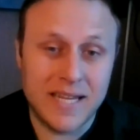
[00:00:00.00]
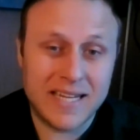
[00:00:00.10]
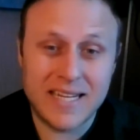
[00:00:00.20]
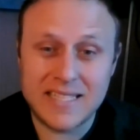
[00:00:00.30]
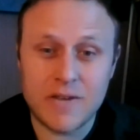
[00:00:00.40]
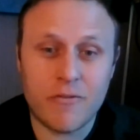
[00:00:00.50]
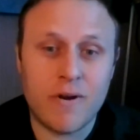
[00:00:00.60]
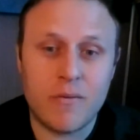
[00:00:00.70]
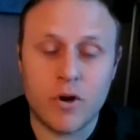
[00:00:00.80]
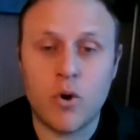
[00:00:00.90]
like kind of
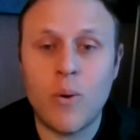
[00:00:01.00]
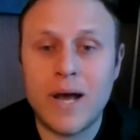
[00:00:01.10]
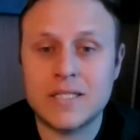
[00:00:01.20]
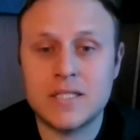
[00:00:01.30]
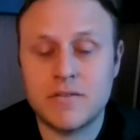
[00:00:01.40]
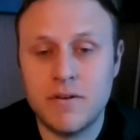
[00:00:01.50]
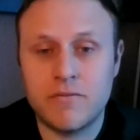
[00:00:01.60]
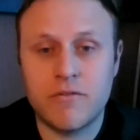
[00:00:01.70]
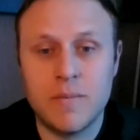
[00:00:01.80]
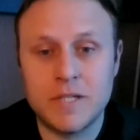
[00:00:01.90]
different requests
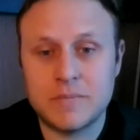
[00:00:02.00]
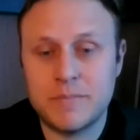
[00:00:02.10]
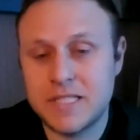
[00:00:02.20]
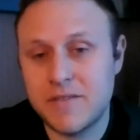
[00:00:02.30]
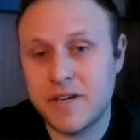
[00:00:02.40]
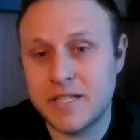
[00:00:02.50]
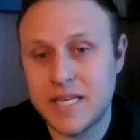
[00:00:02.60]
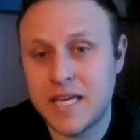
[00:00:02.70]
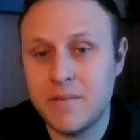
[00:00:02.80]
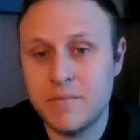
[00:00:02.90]
from a specific
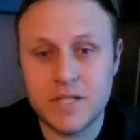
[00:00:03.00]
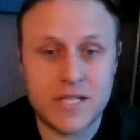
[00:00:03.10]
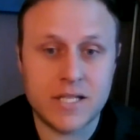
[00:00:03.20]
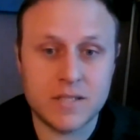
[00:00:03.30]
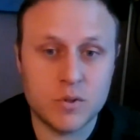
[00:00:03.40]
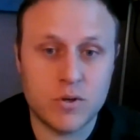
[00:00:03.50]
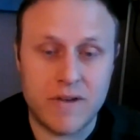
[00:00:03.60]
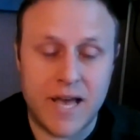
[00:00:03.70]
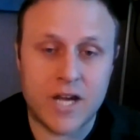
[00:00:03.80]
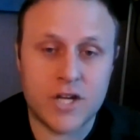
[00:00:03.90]
team to take some sort
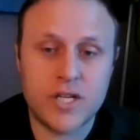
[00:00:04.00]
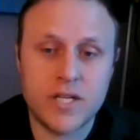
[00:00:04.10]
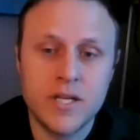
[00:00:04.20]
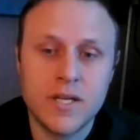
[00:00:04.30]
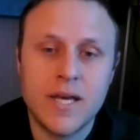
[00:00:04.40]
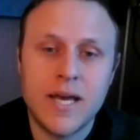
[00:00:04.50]
of action.